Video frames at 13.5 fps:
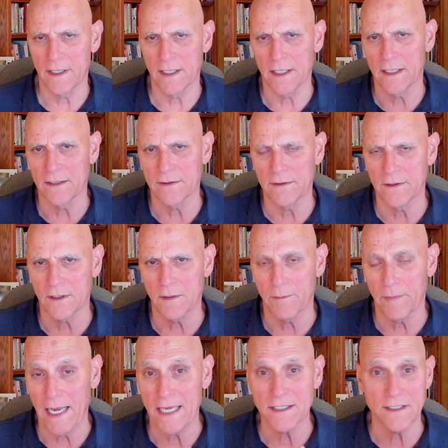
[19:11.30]
at the
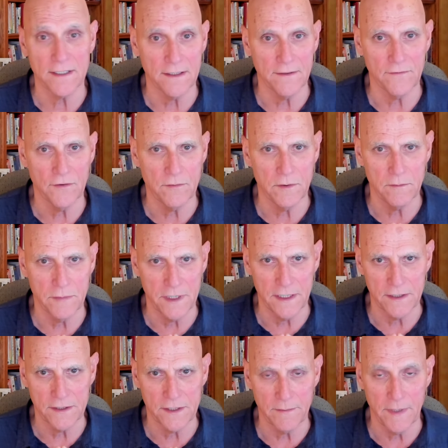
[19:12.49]
capacity of human
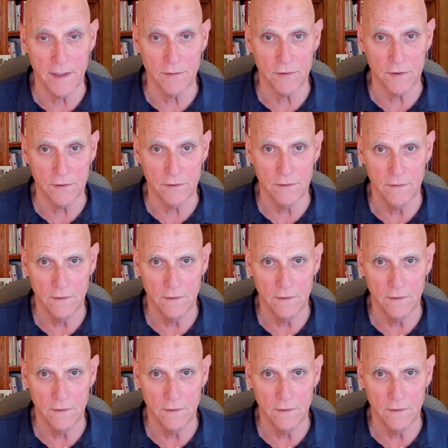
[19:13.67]
beings to be able to